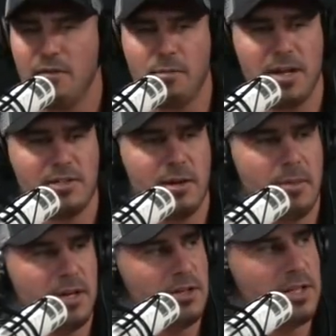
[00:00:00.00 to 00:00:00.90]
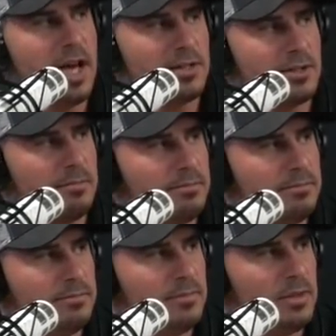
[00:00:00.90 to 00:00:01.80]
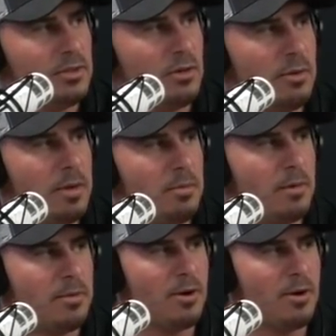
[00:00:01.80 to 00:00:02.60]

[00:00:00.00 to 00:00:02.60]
say, everybody's somebody, just ask them. So when people